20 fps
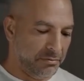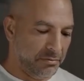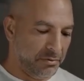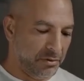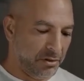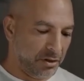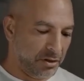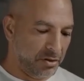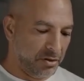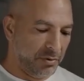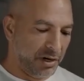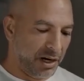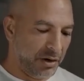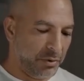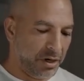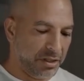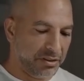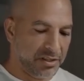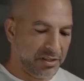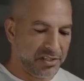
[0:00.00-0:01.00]
look, you and I
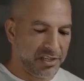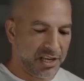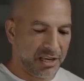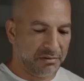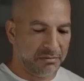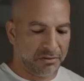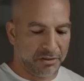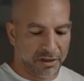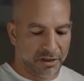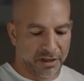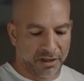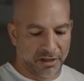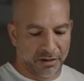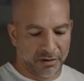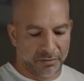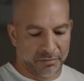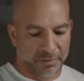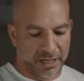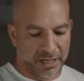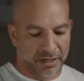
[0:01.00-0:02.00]
want the same
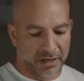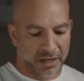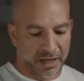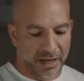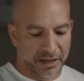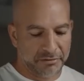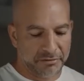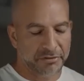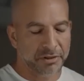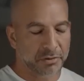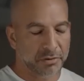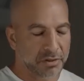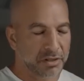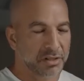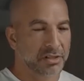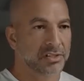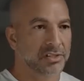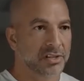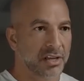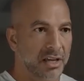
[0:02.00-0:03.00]
thing, but I view
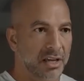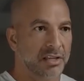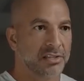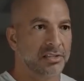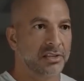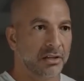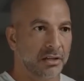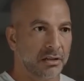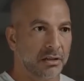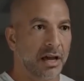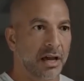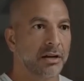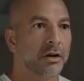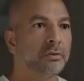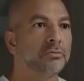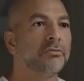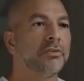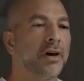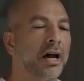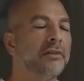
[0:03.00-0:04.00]
this as
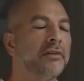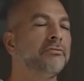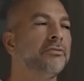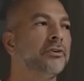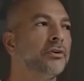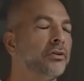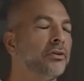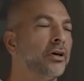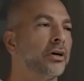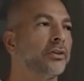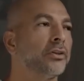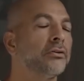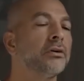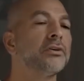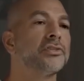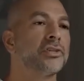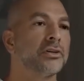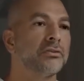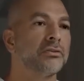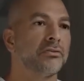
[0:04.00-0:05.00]
look, there are
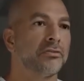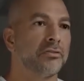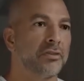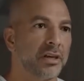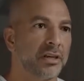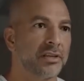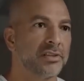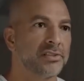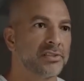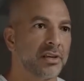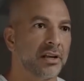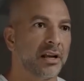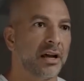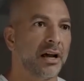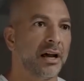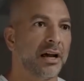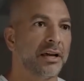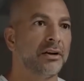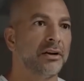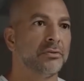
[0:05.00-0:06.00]
certain things that
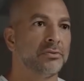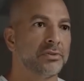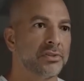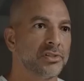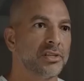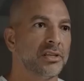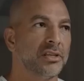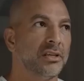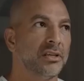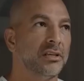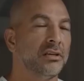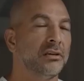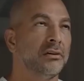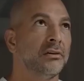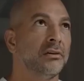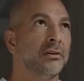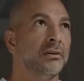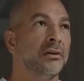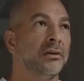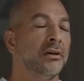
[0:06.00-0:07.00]
I don't see
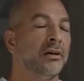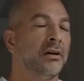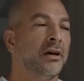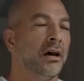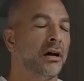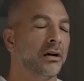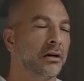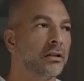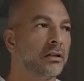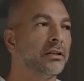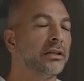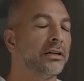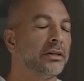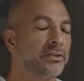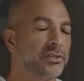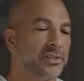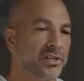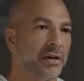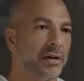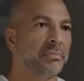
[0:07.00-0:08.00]
a
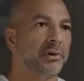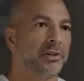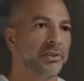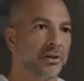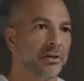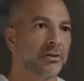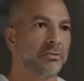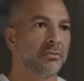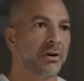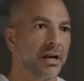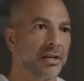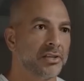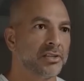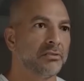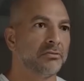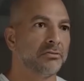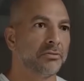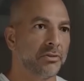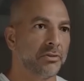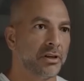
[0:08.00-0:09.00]
clear step on the
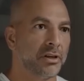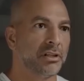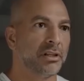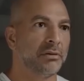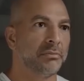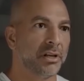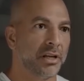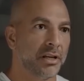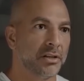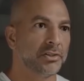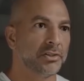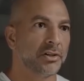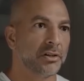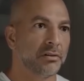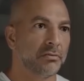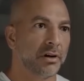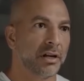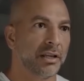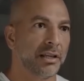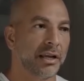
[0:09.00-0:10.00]
horizon for the elimination,
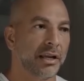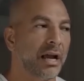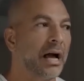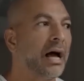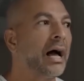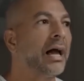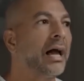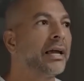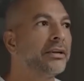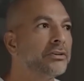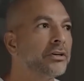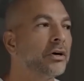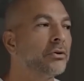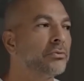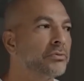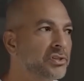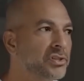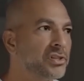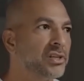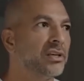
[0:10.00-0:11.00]
right? Like I
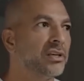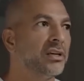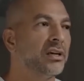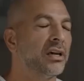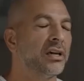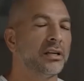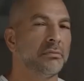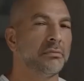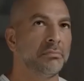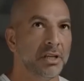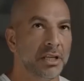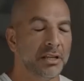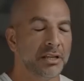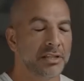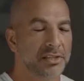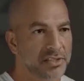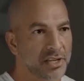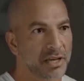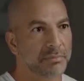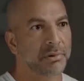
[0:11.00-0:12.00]
don't see an
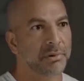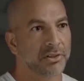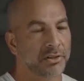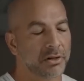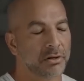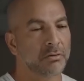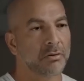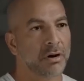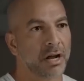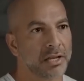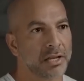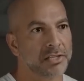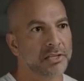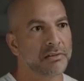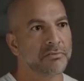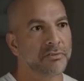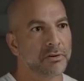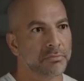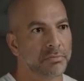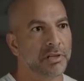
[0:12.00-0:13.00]
immediate step on the
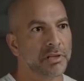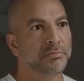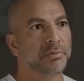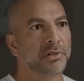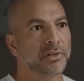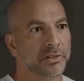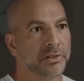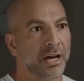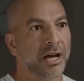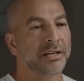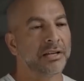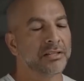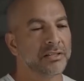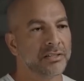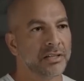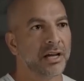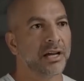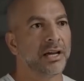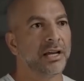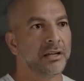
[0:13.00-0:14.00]
horizon for people not
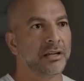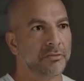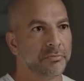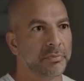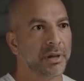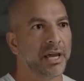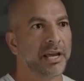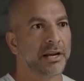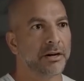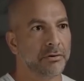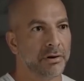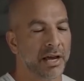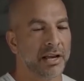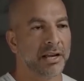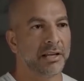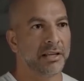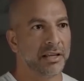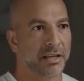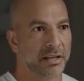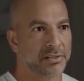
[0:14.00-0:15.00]
dying of
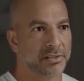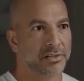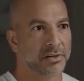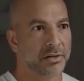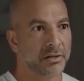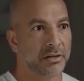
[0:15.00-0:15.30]
pancreatic cancer.